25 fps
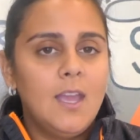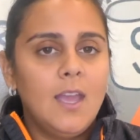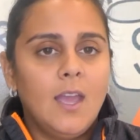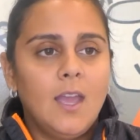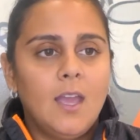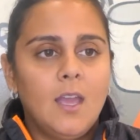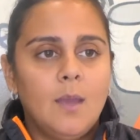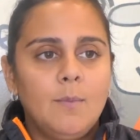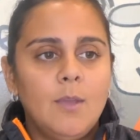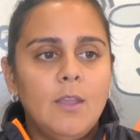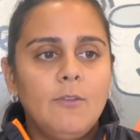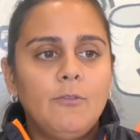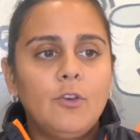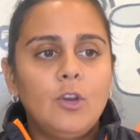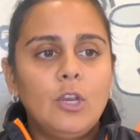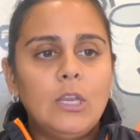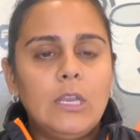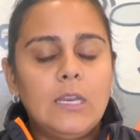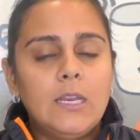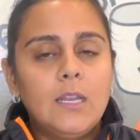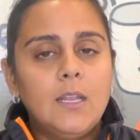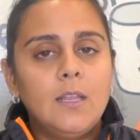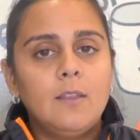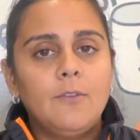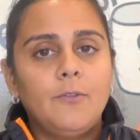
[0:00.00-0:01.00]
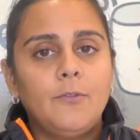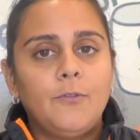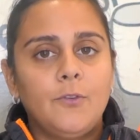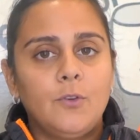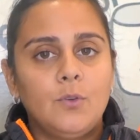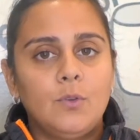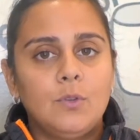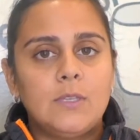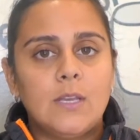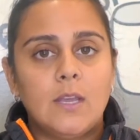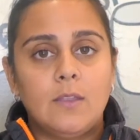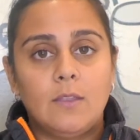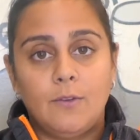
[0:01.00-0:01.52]
If you're eating the
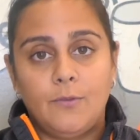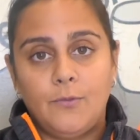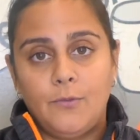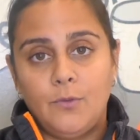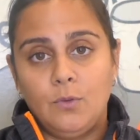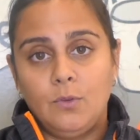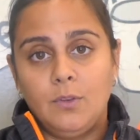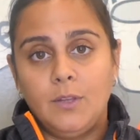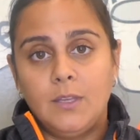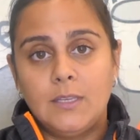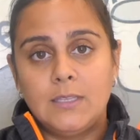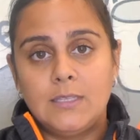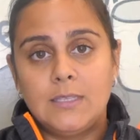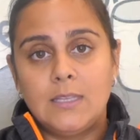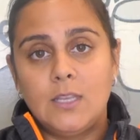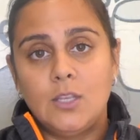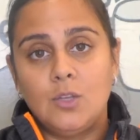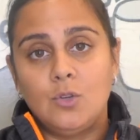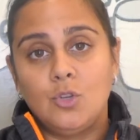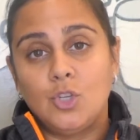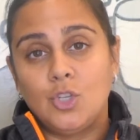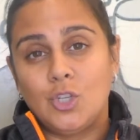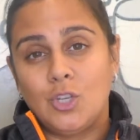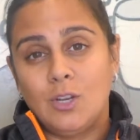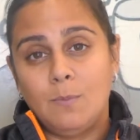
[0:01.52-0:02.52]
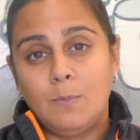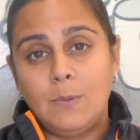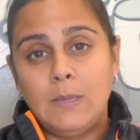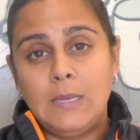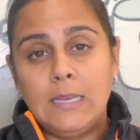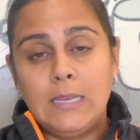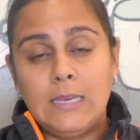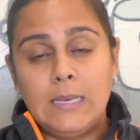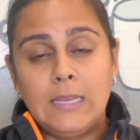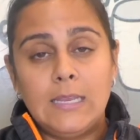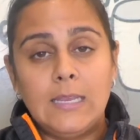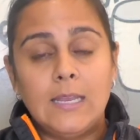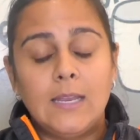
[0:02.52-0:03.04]
foods on the food list that you shouldn't be
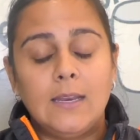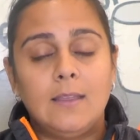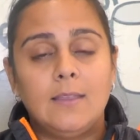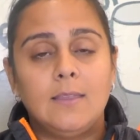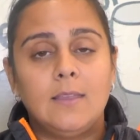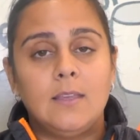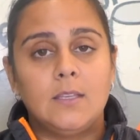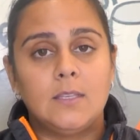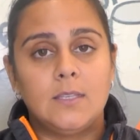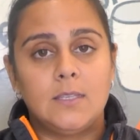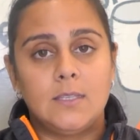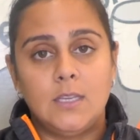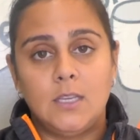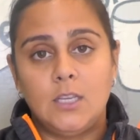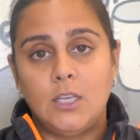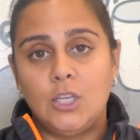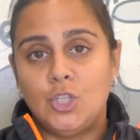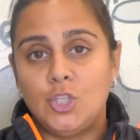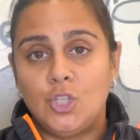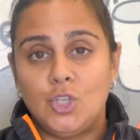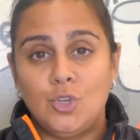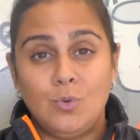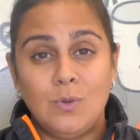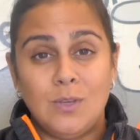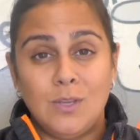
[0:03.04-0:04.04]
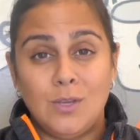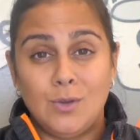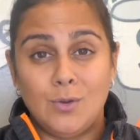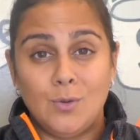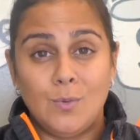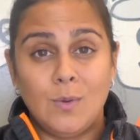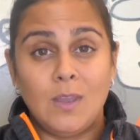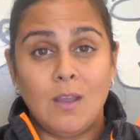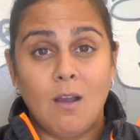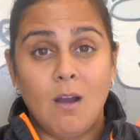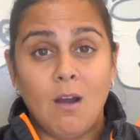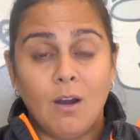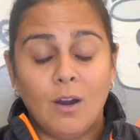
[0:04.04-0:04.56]
eating, anything sticky, chewy,
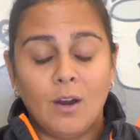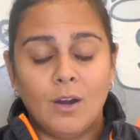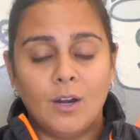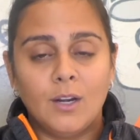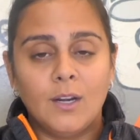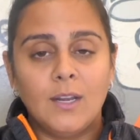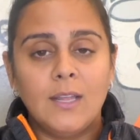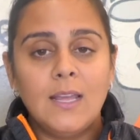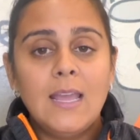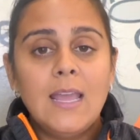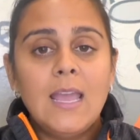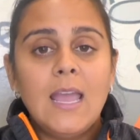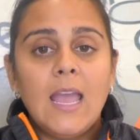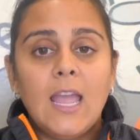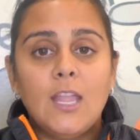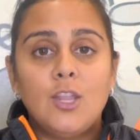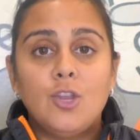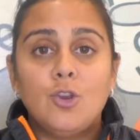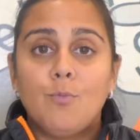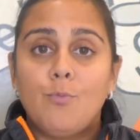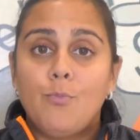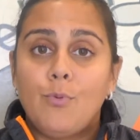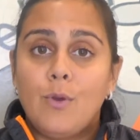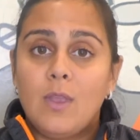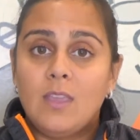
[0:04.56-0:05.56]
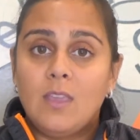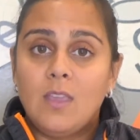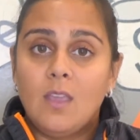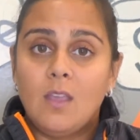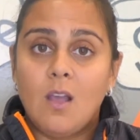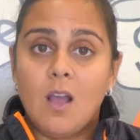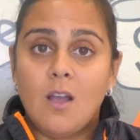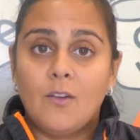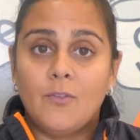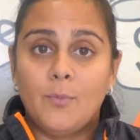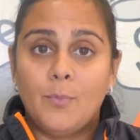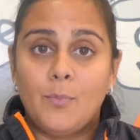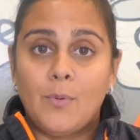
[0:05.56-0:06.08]
gooey, hard, and you're breaking
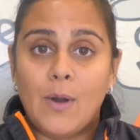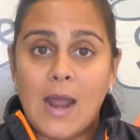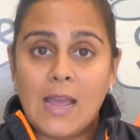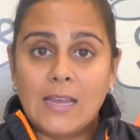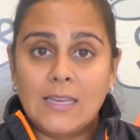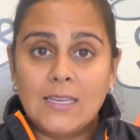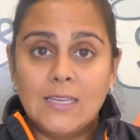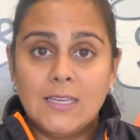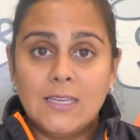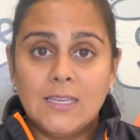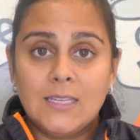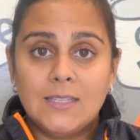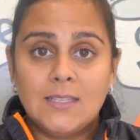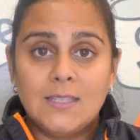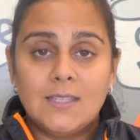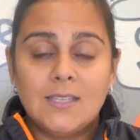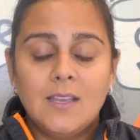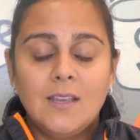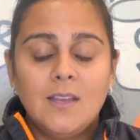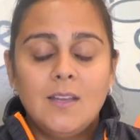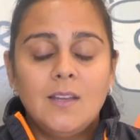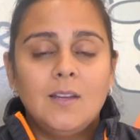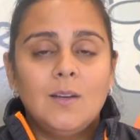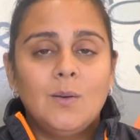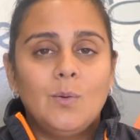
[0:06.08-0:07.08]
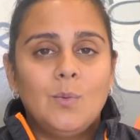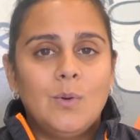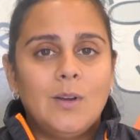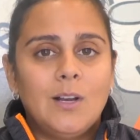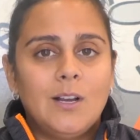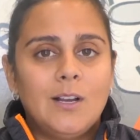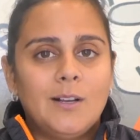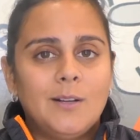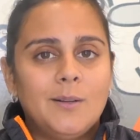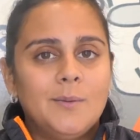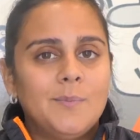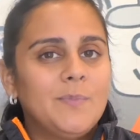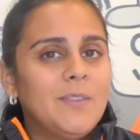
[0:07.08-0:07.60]
off brackets,
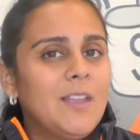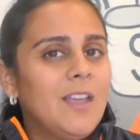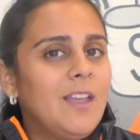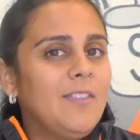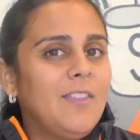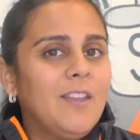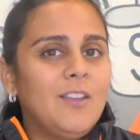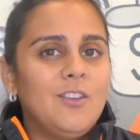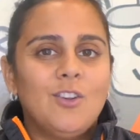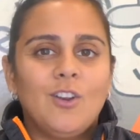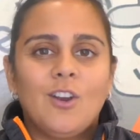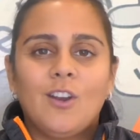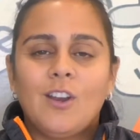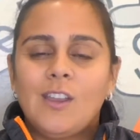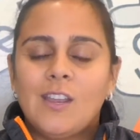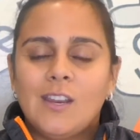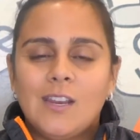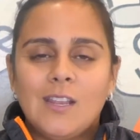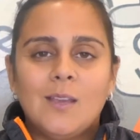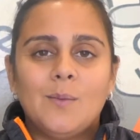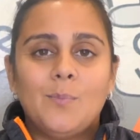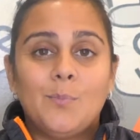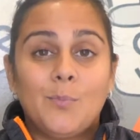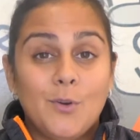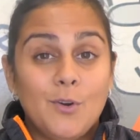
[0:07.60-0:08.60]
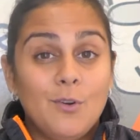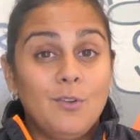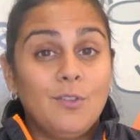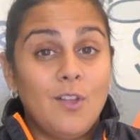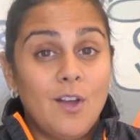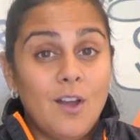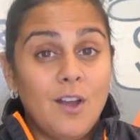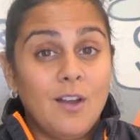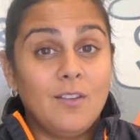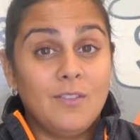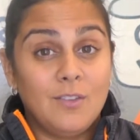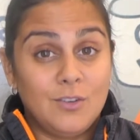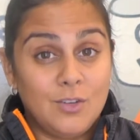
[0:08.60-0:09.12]
well, then you're gonna
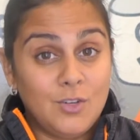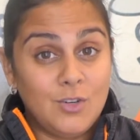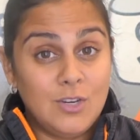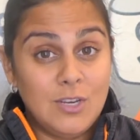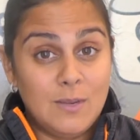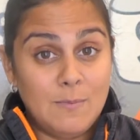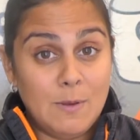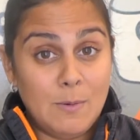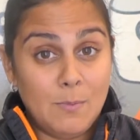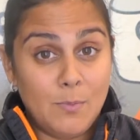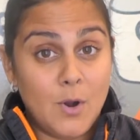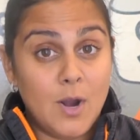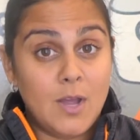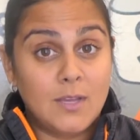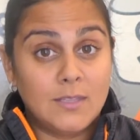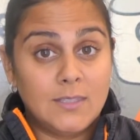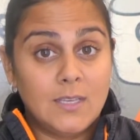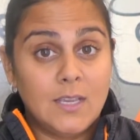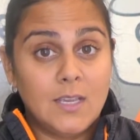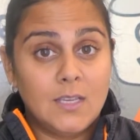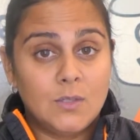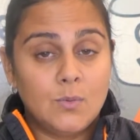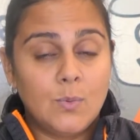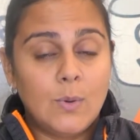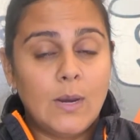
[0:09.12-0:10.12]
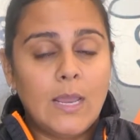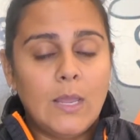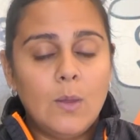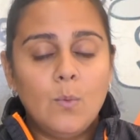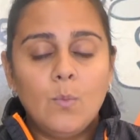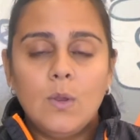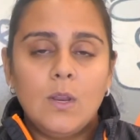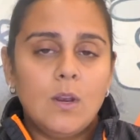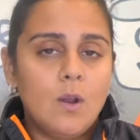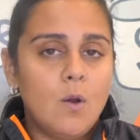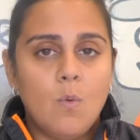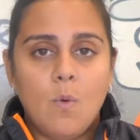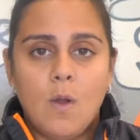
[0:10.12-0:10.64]
prolong the treatment process, right?
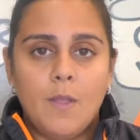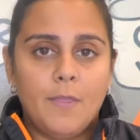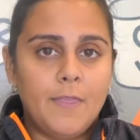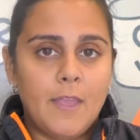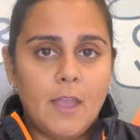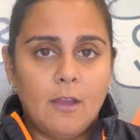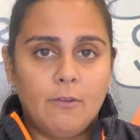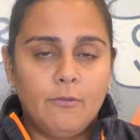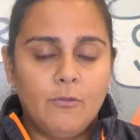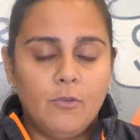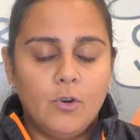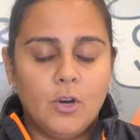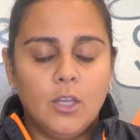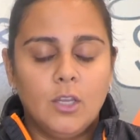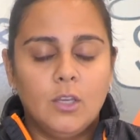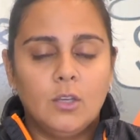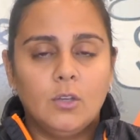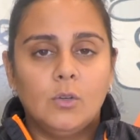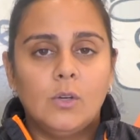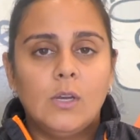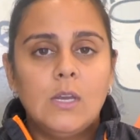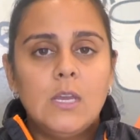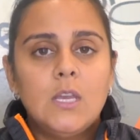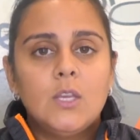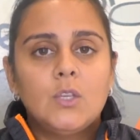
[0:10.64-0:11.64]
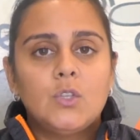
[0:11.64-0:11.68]
We don't want that for you.